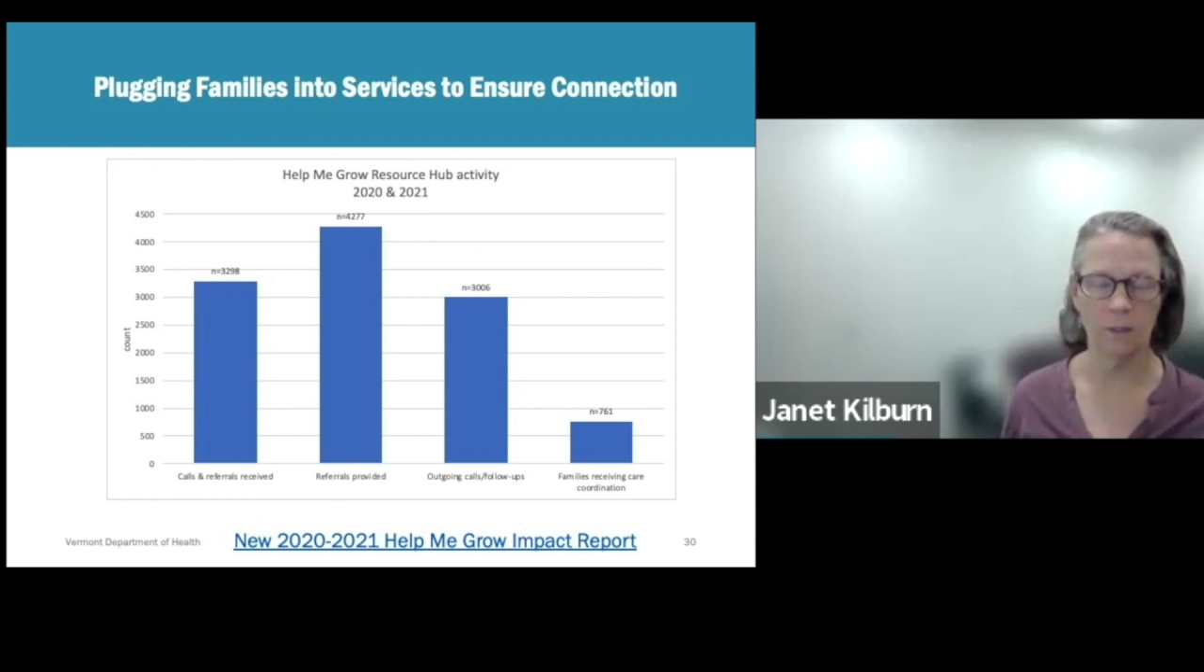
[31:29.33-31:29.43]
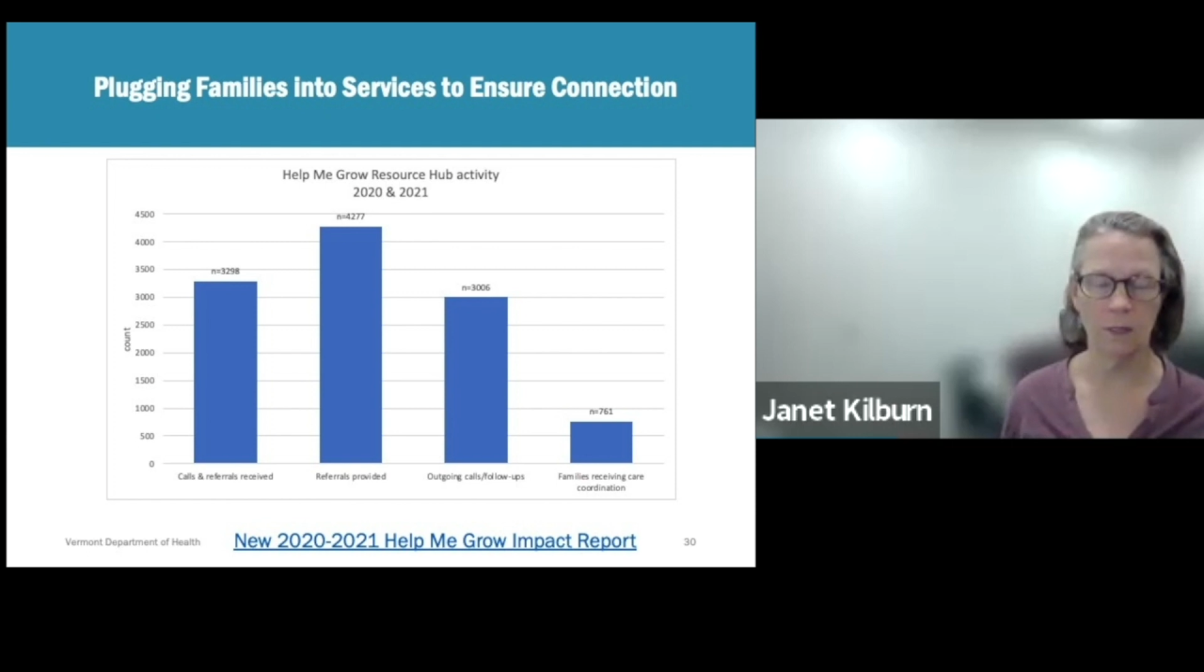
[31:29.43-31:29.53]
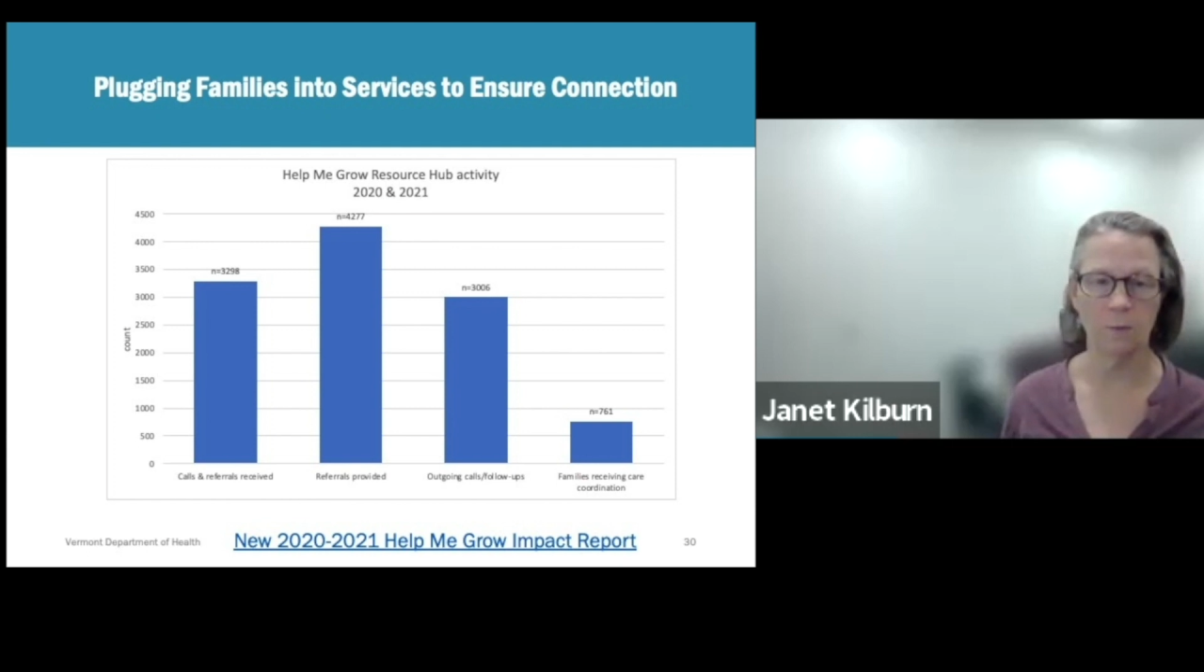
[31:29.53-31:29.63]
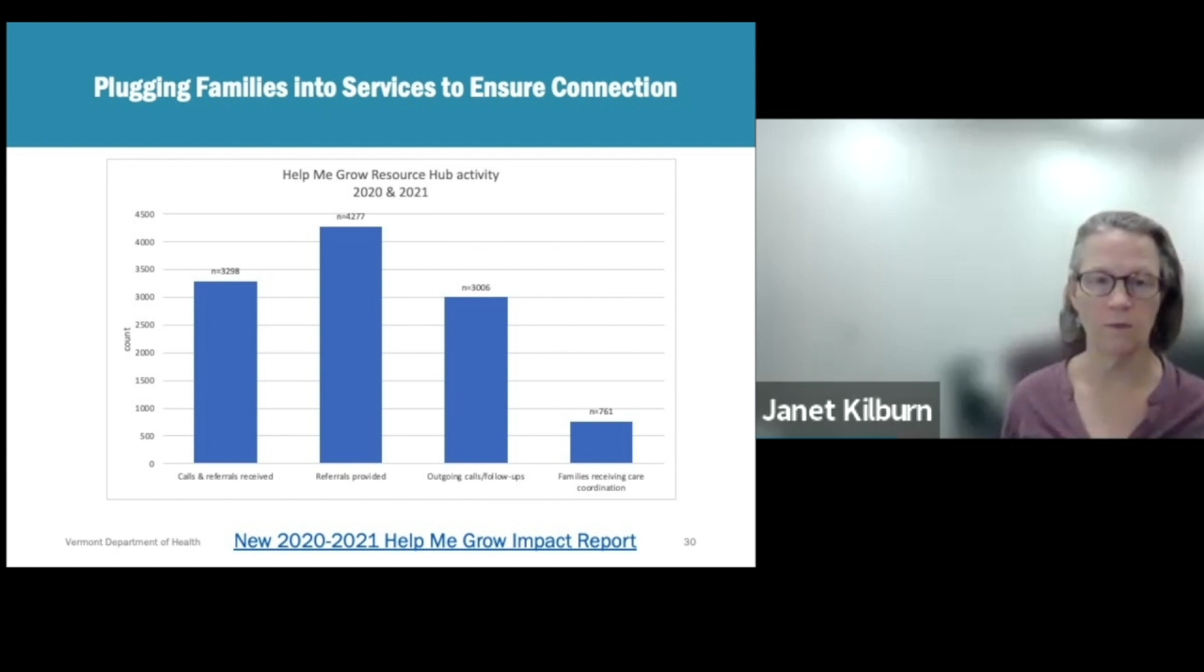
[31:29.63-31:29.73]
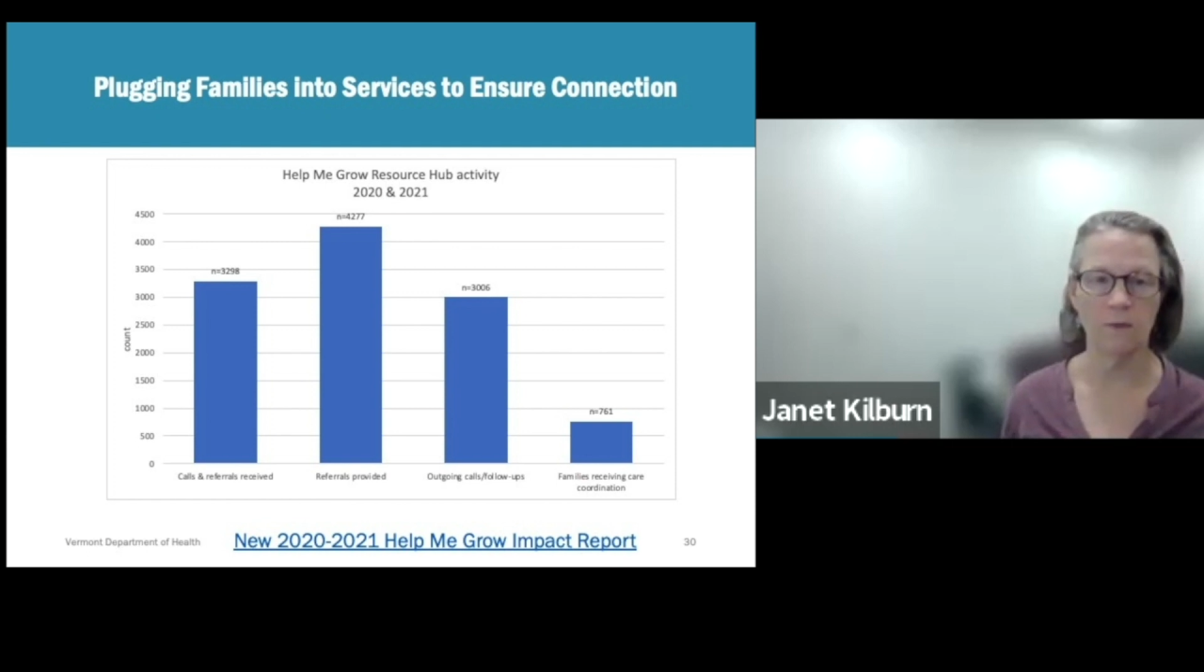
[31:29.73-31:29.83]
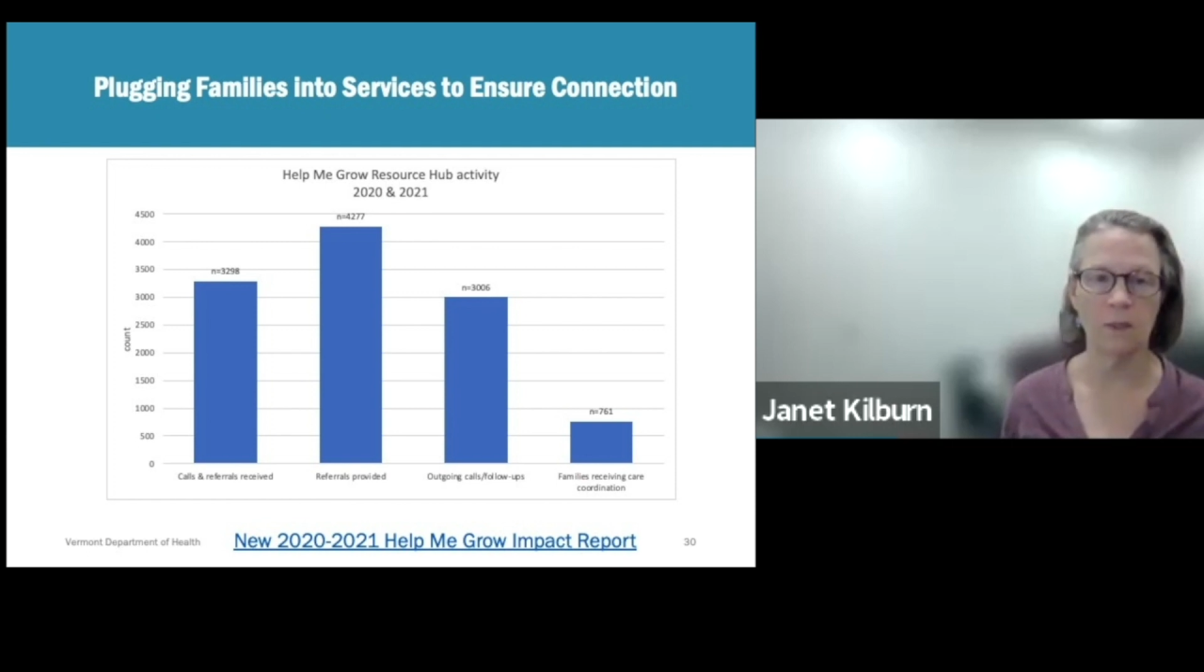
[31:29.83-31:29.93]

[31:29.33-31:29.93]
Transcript: a number of